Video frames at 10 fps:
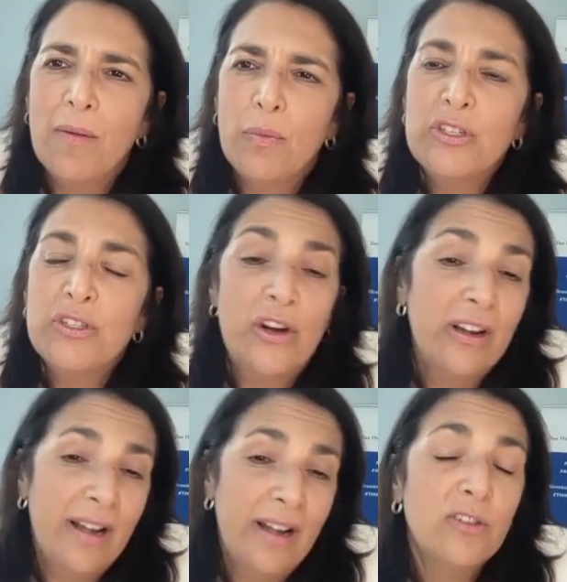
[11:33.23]
we
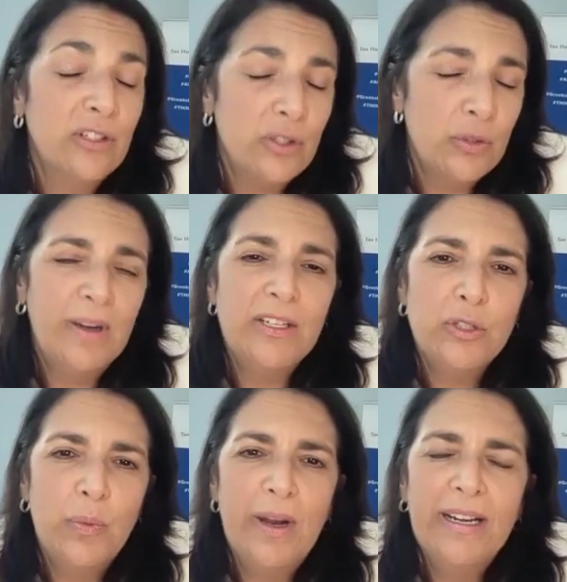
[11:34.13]
started actually in
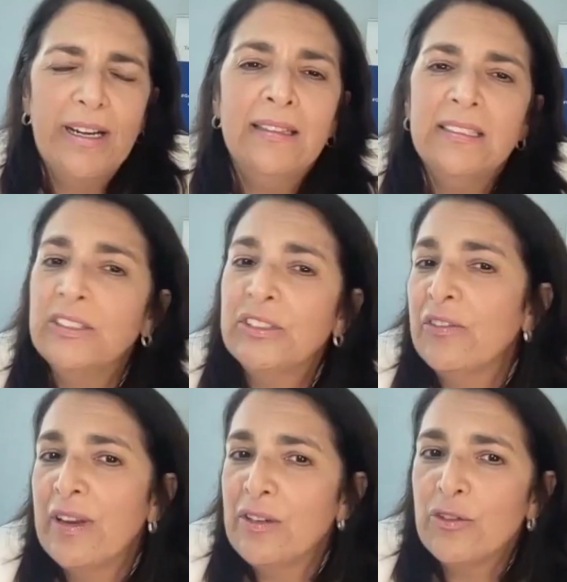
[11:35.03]
2020, and this is
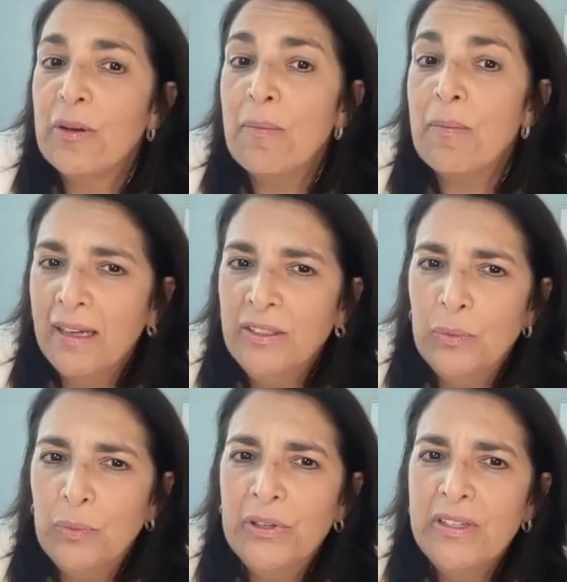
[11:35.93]
our Venture
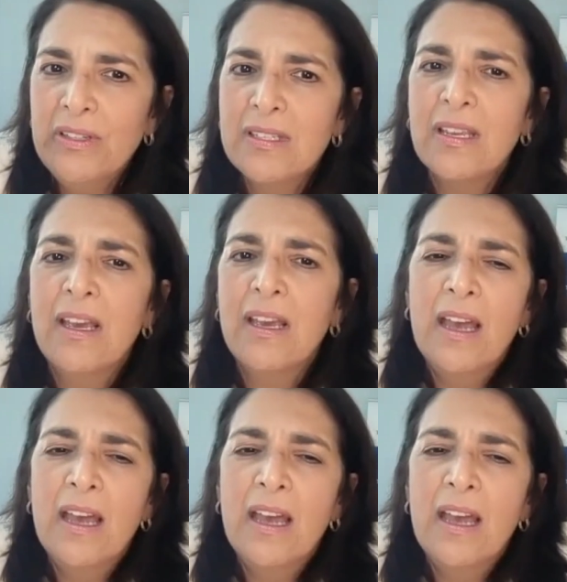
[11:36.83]
Impact Awards.